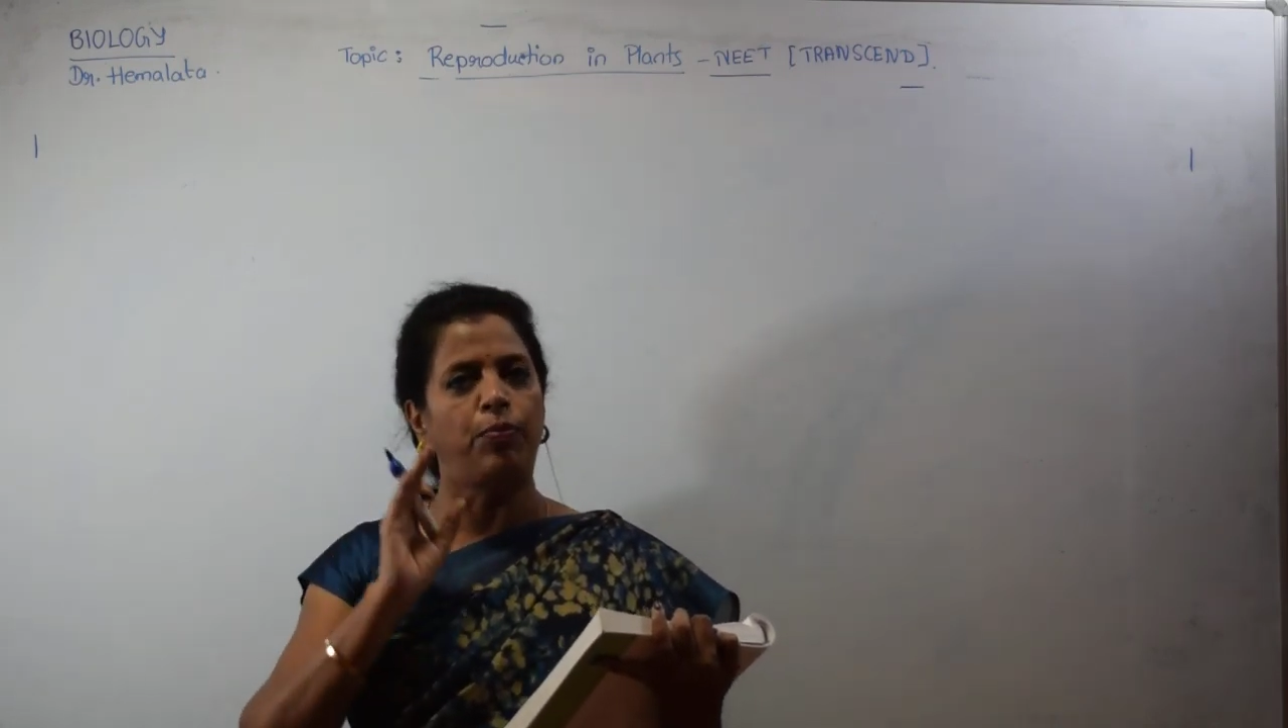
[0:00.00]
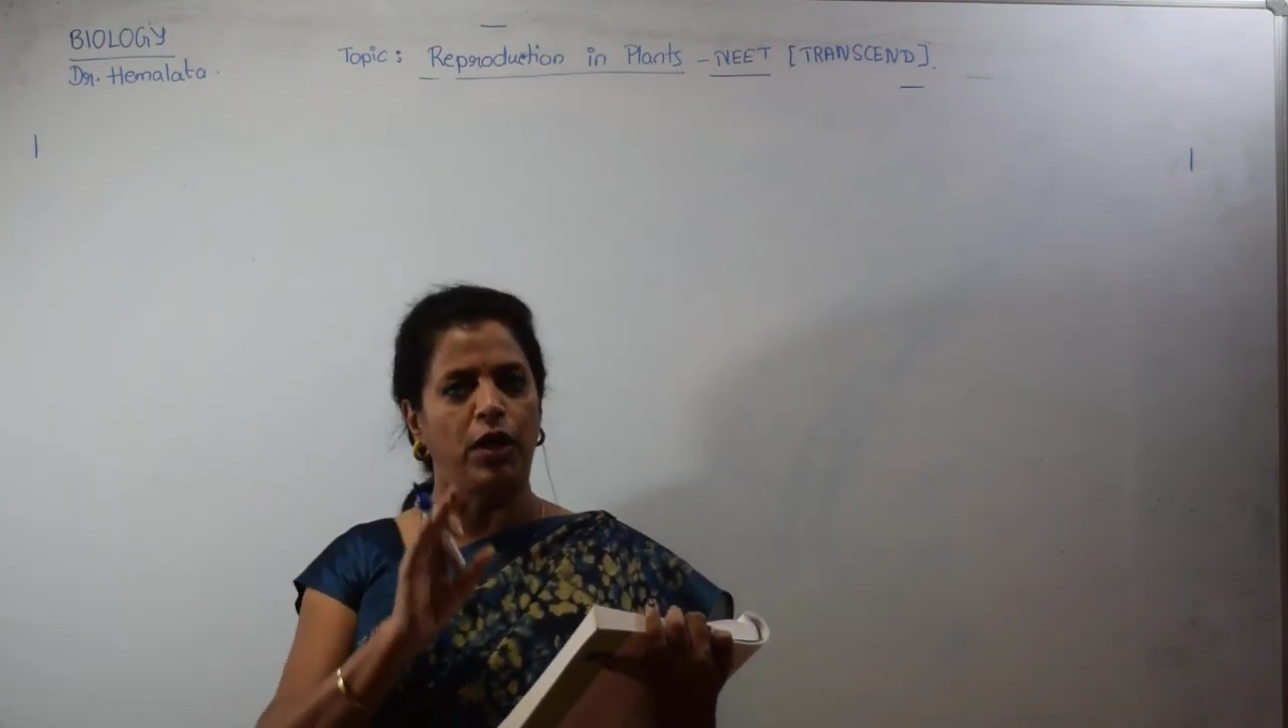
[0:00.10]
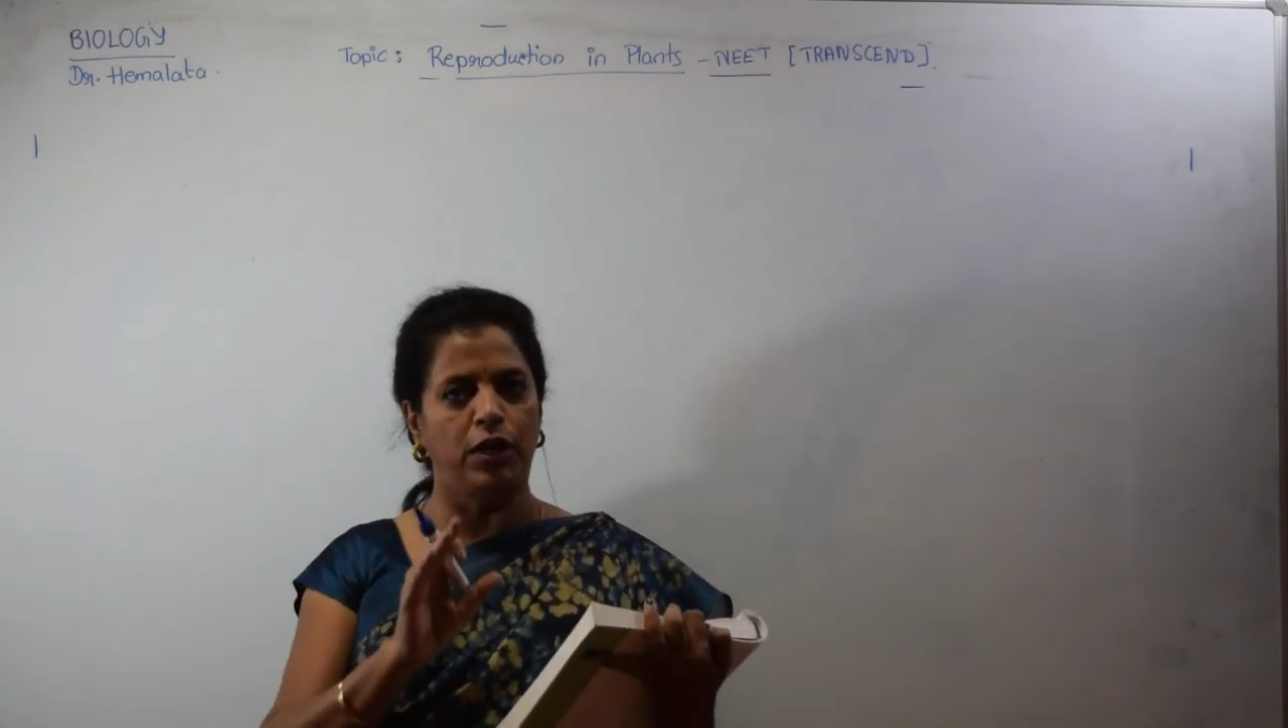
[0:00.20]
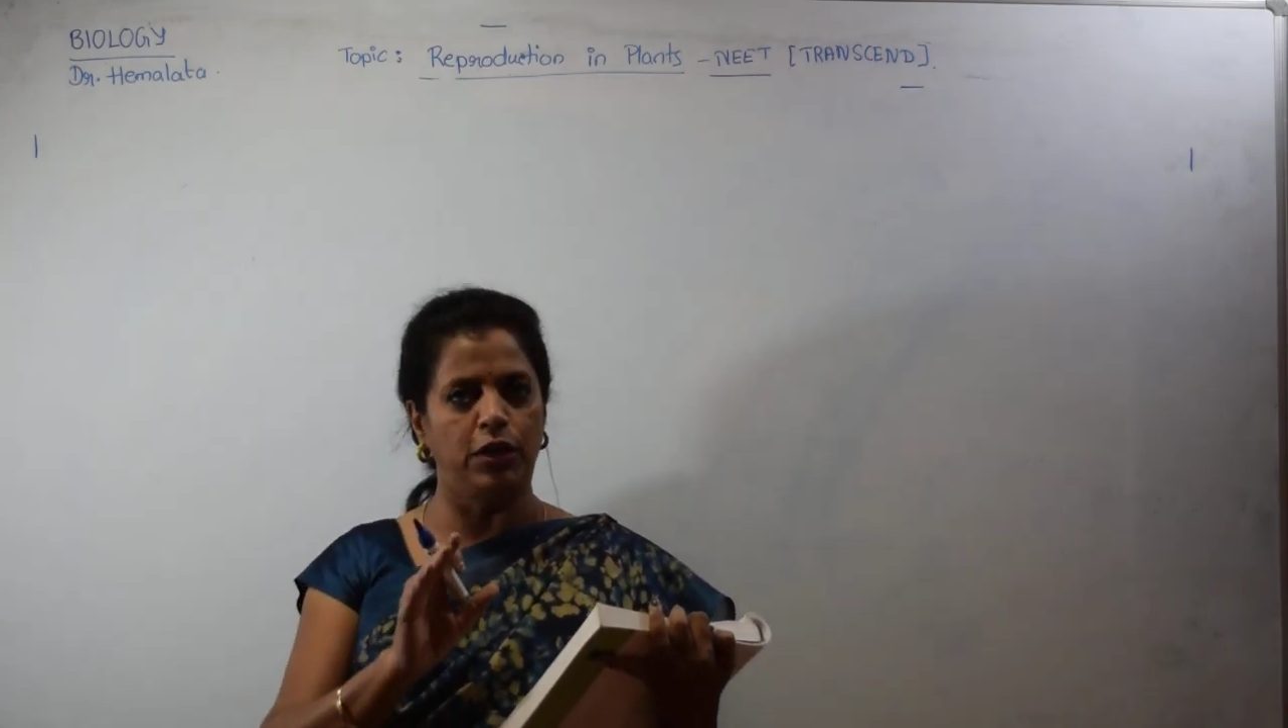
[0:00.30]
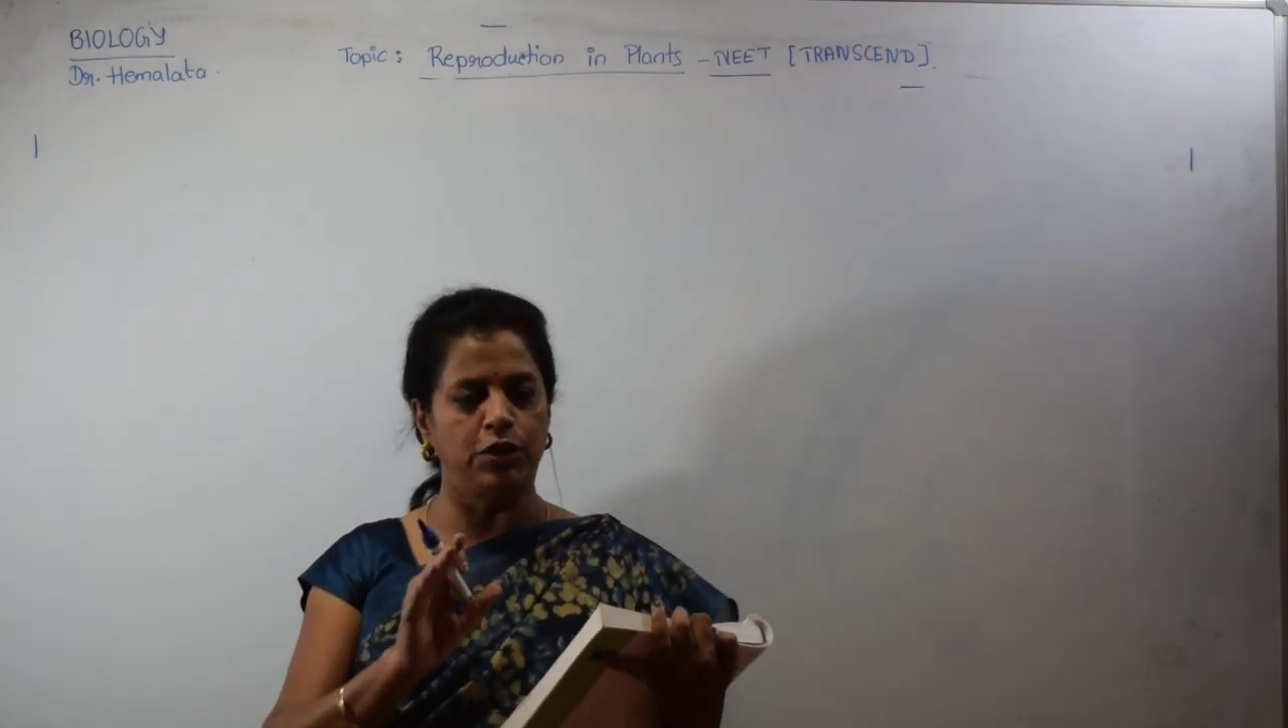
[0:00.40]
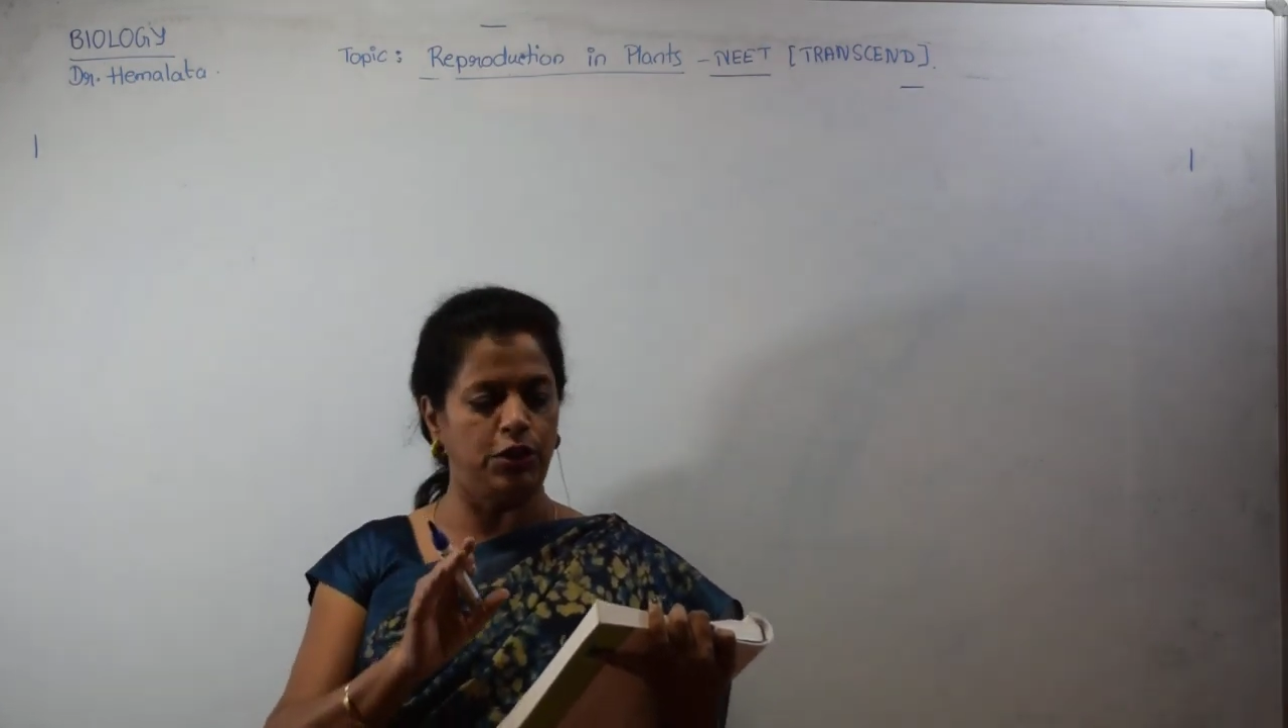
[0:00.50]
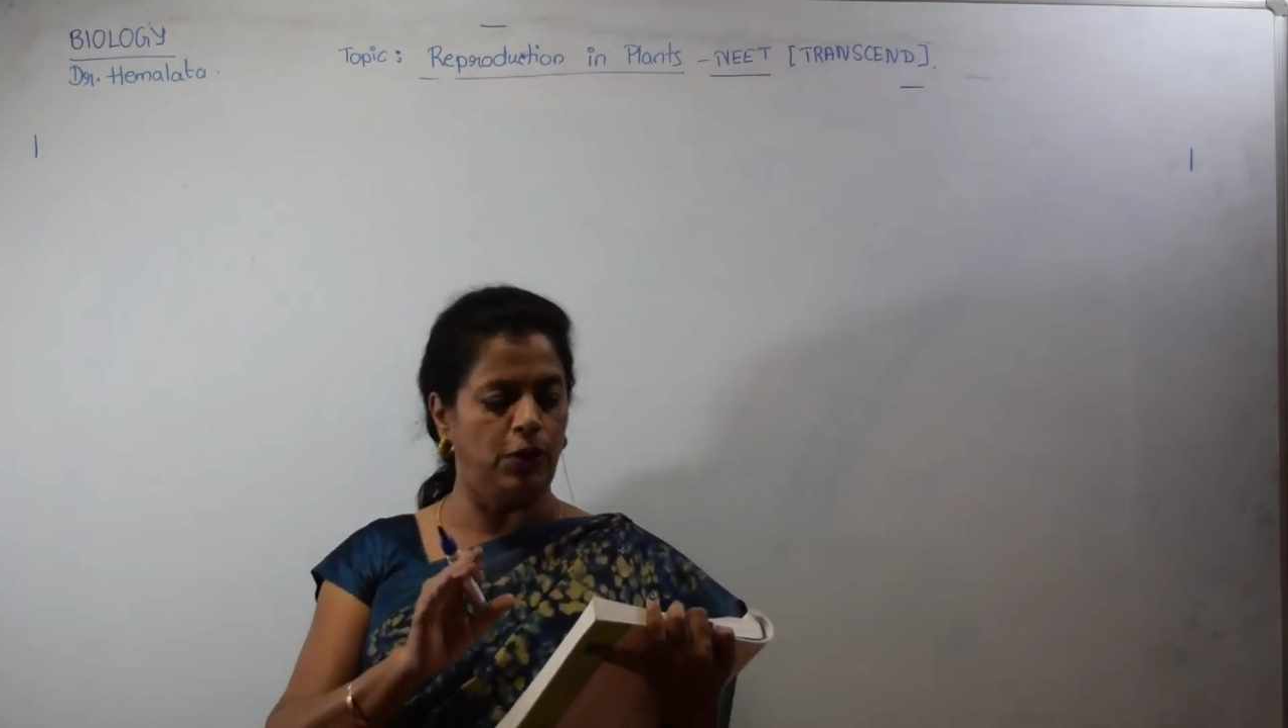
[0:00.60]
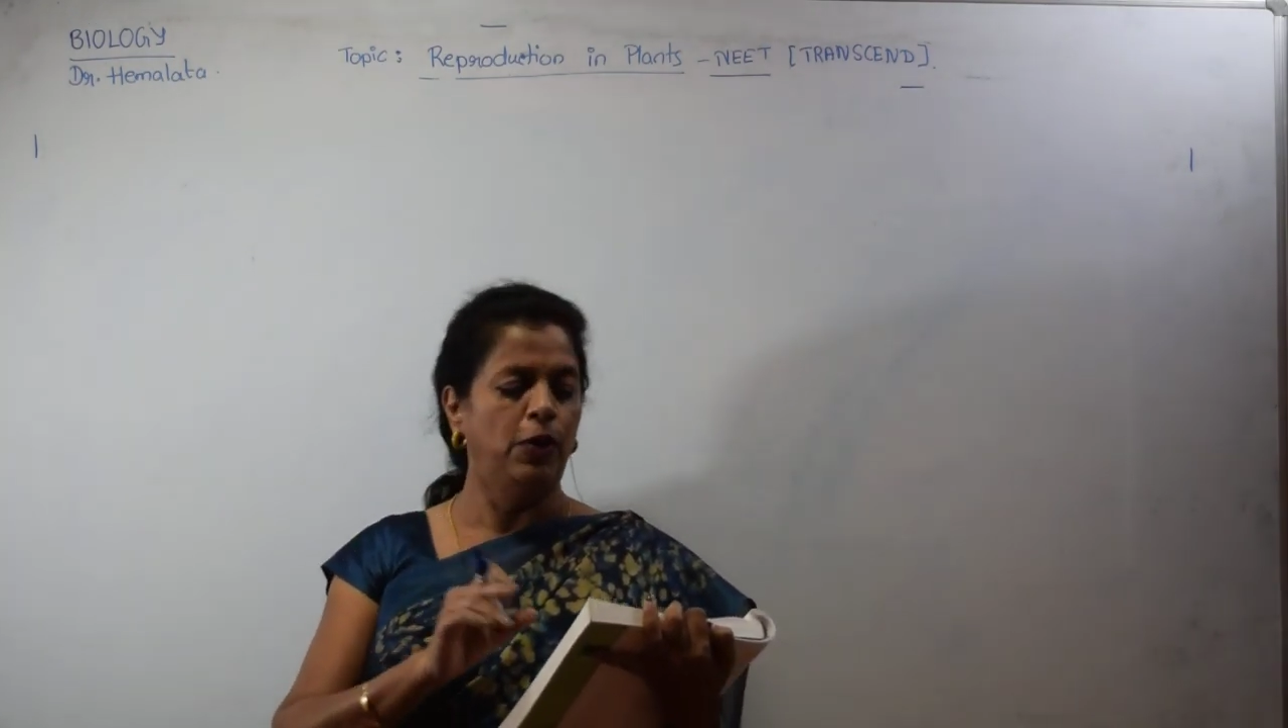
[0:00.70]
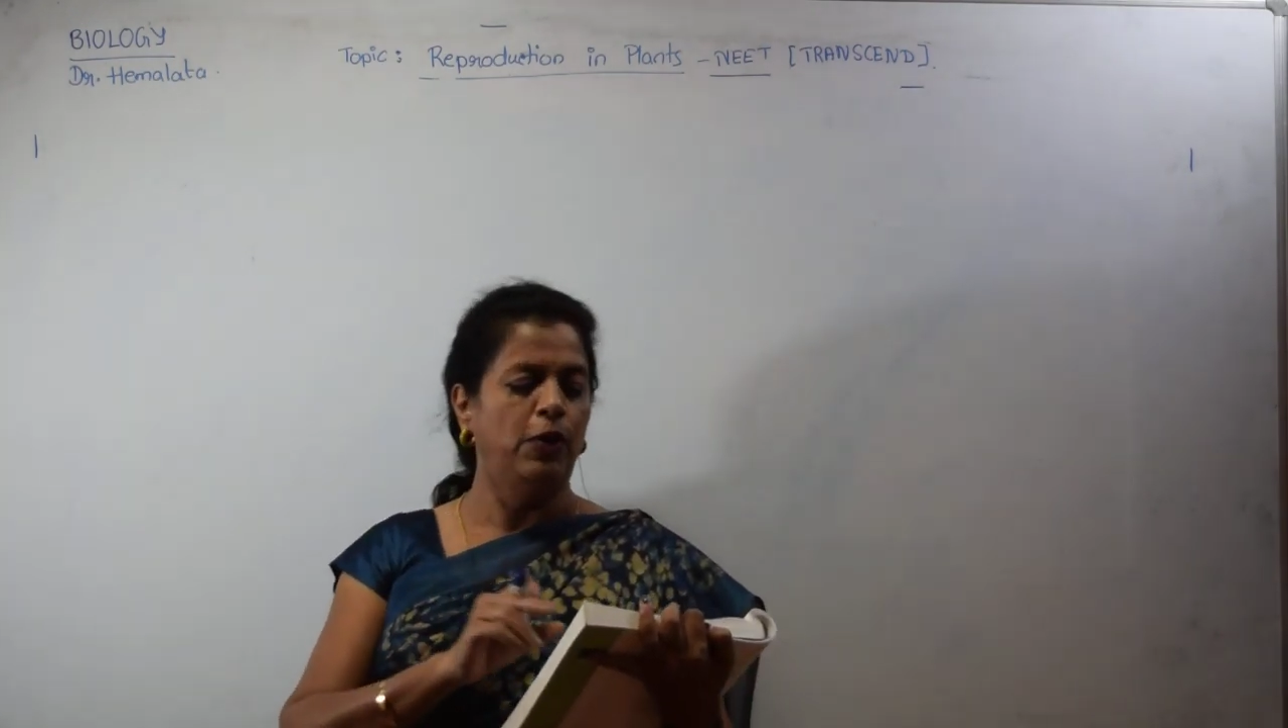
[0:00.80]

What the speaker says: pollination.